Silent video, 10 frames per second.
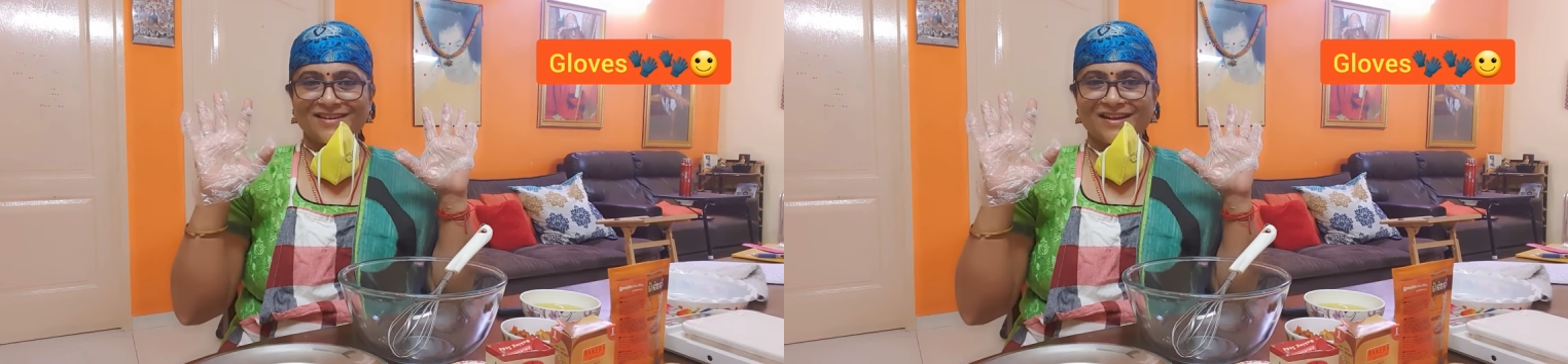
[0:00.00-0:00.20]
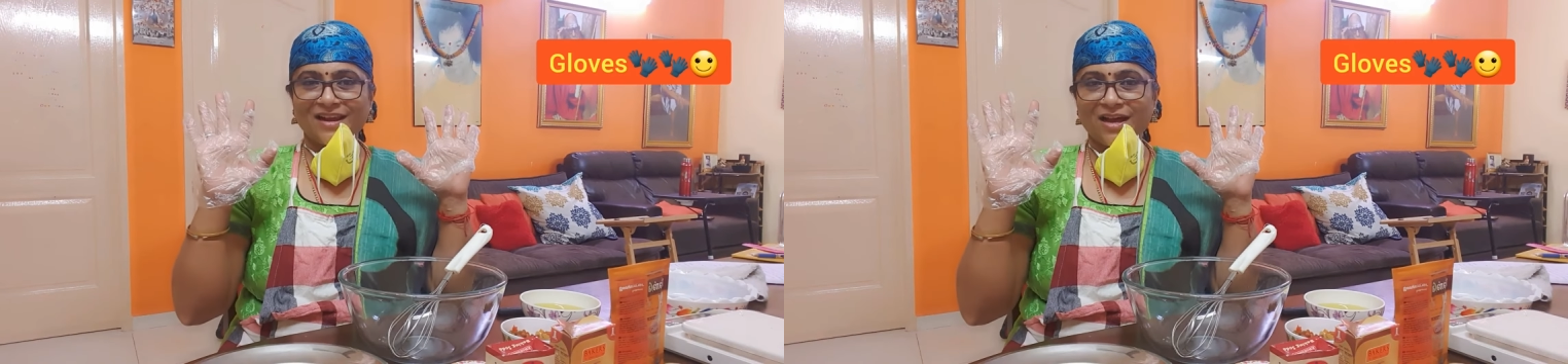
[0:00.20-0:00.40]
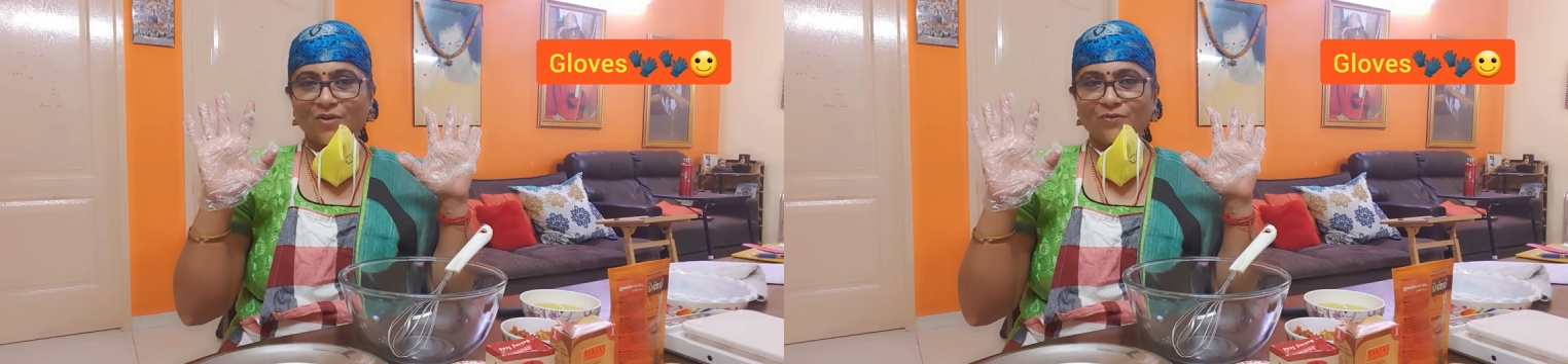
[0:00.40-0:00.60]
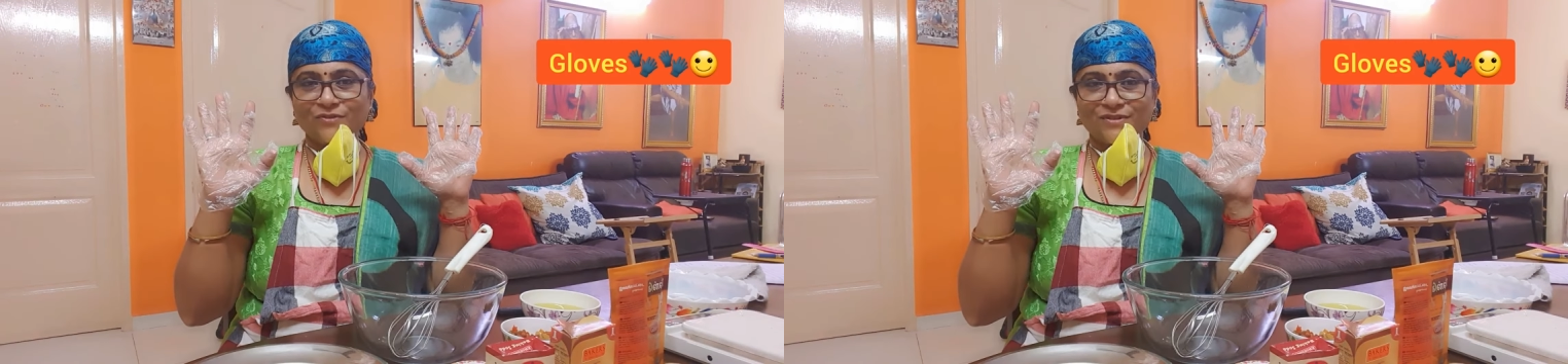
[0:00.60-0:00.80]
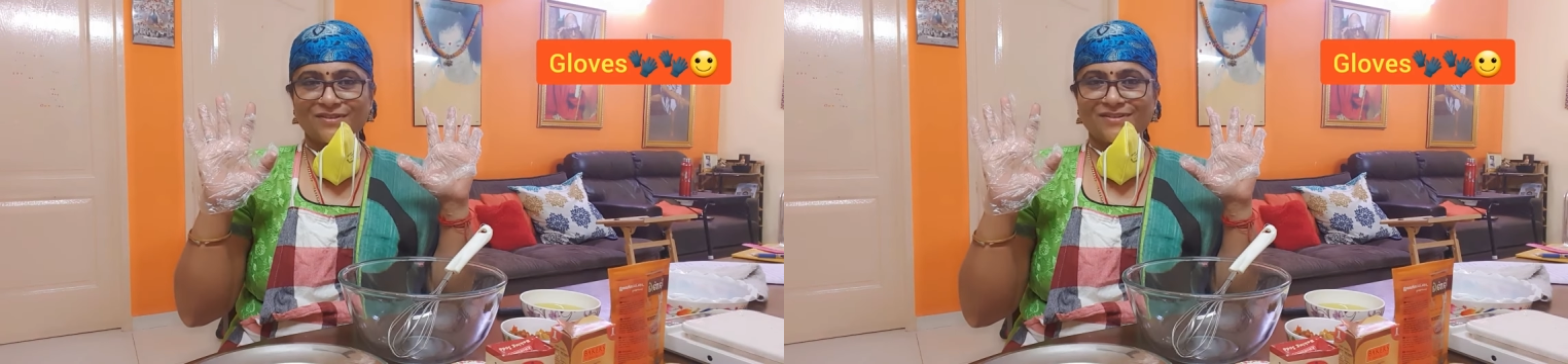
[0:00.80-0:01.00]

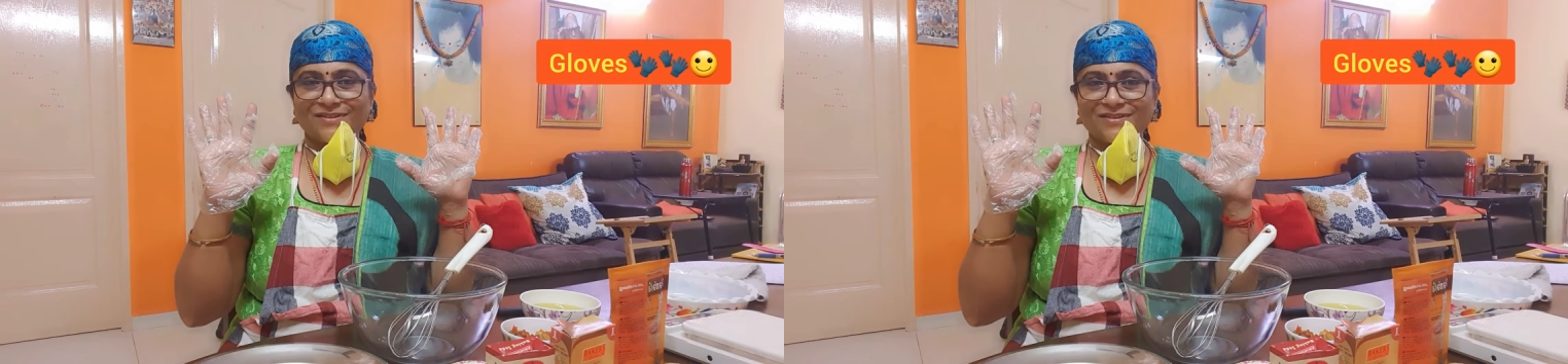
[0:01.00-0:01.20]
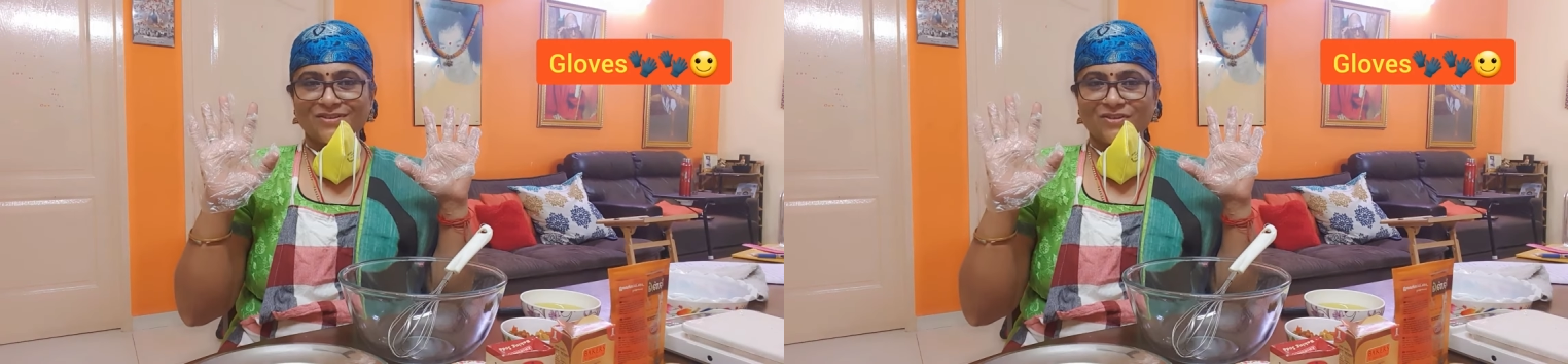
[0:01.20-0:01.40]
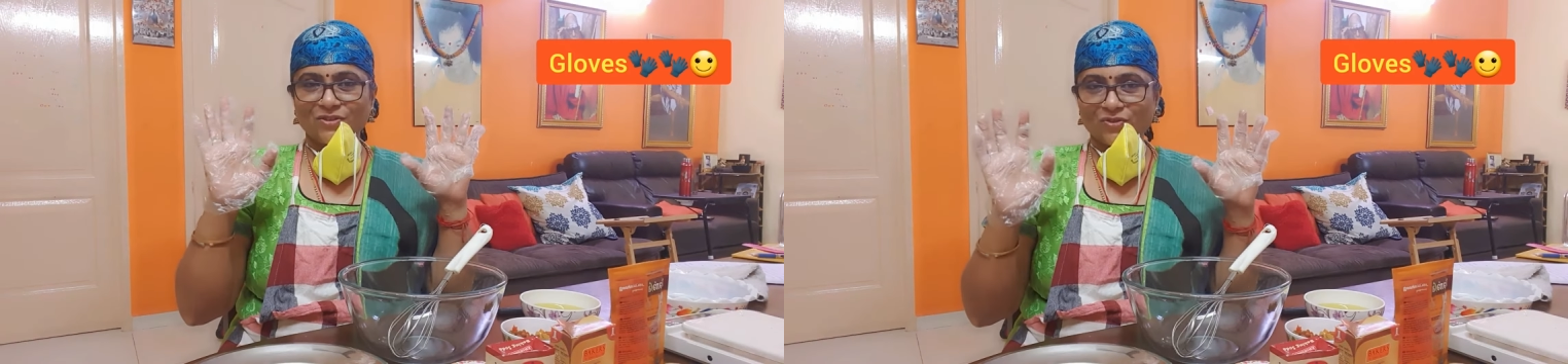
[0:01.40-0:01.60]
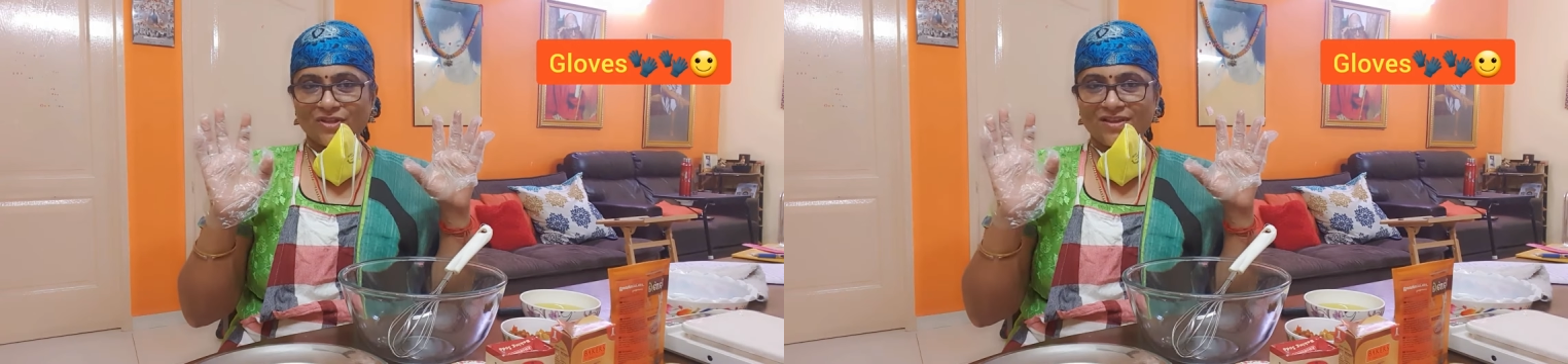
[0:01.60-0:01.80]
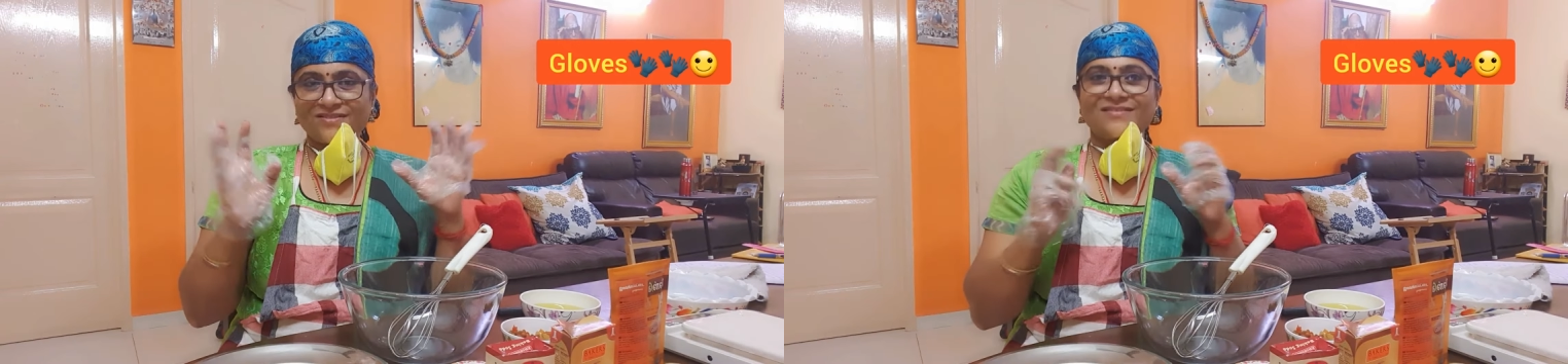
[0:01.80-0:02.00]
gloves so
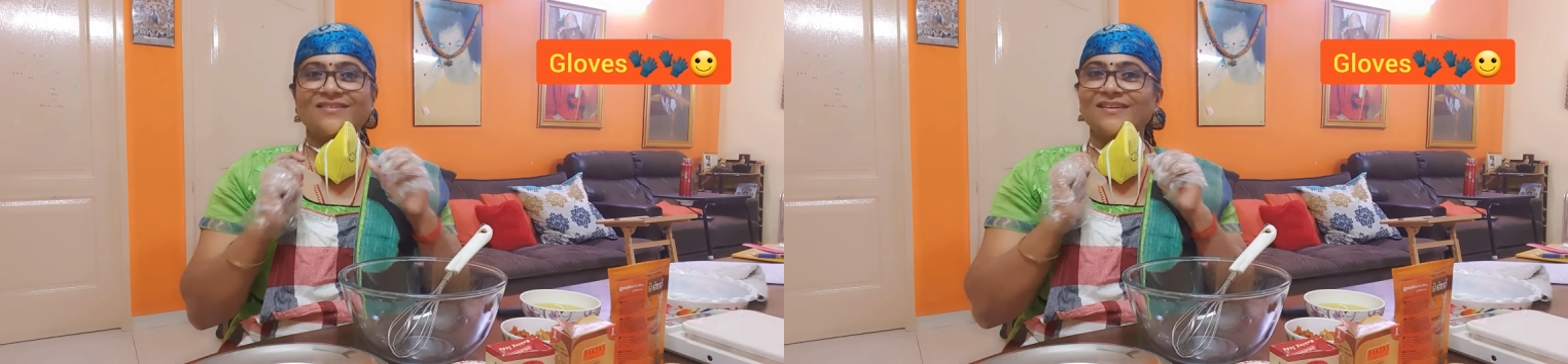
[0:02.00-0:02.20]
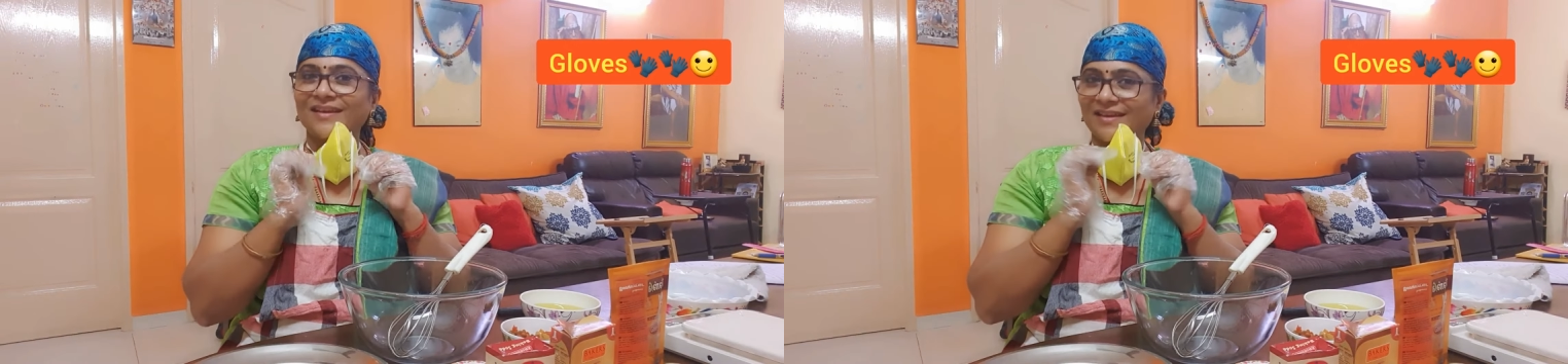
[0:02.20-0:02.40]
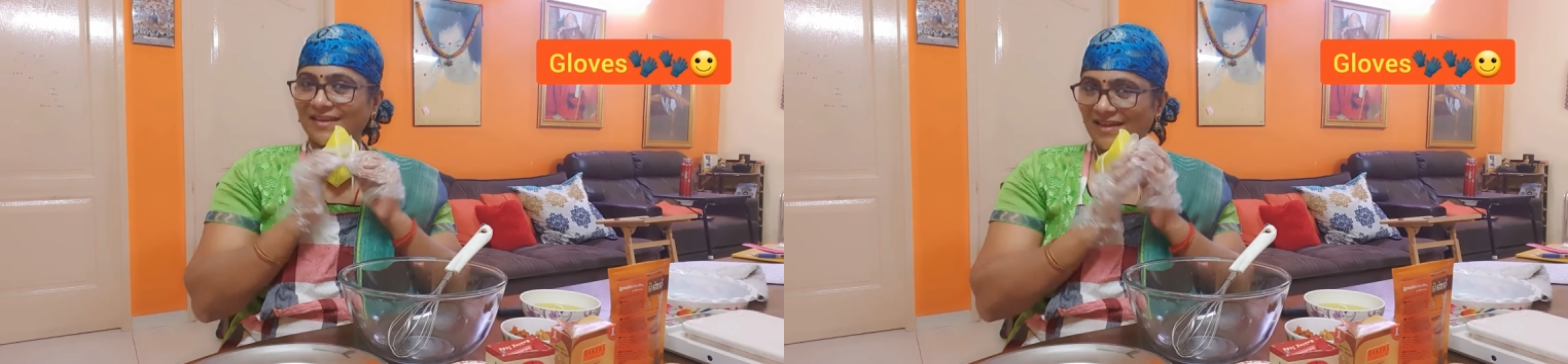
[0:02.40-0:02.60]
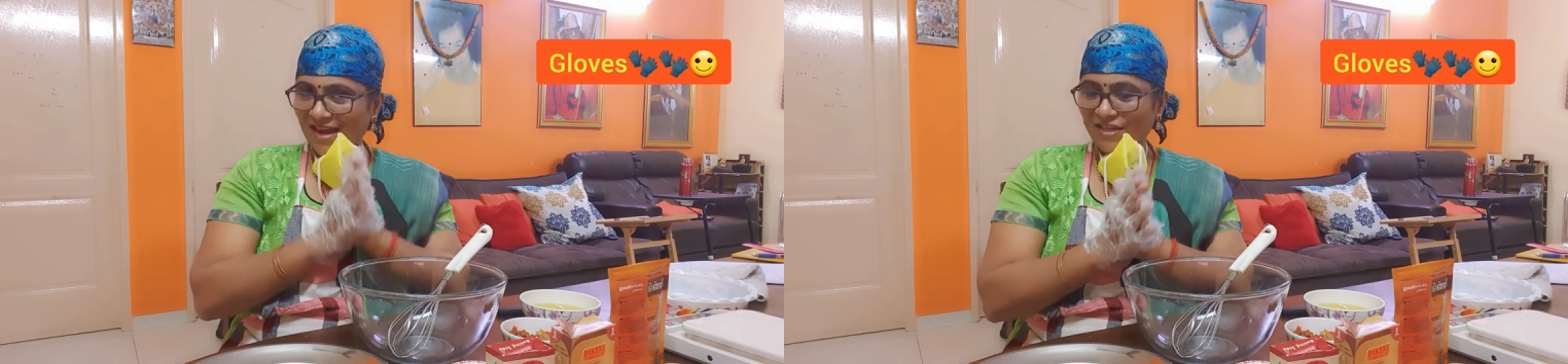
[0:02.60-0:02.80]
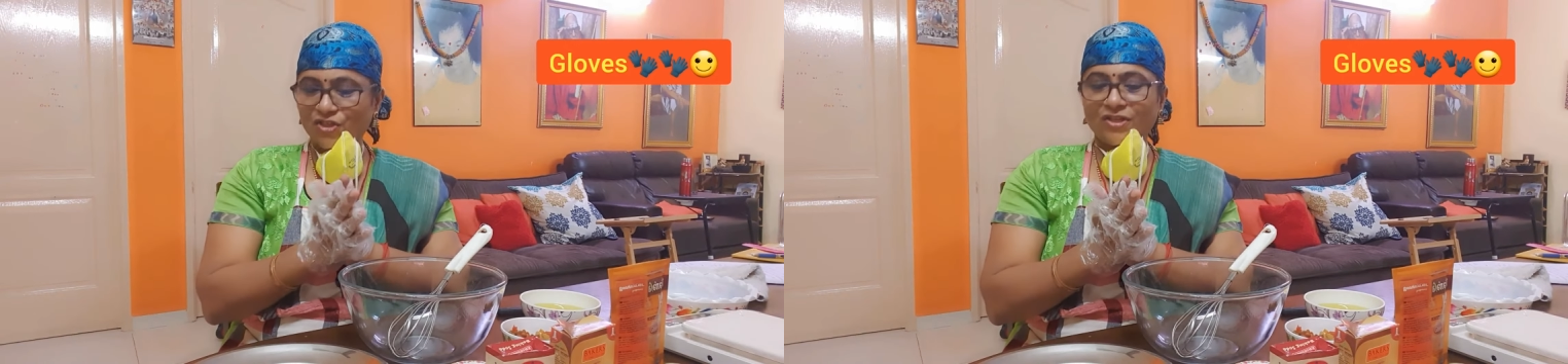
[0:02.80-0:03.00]
that
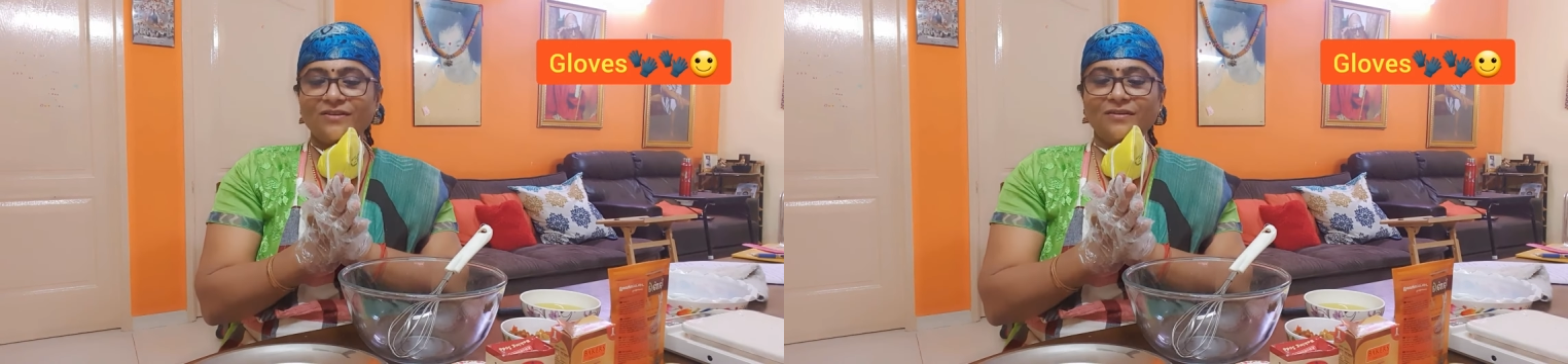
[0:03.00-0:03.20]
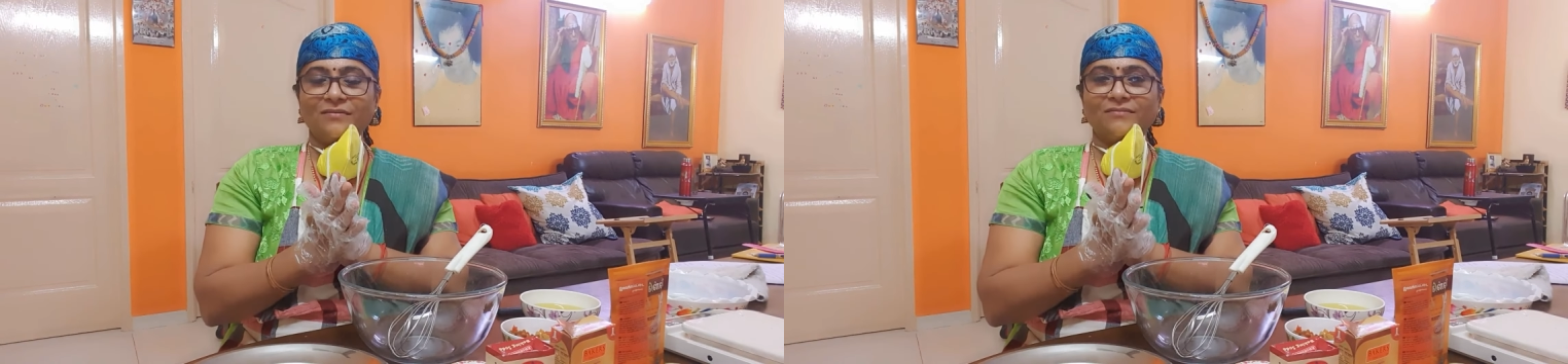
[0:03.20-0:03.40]
hygiene.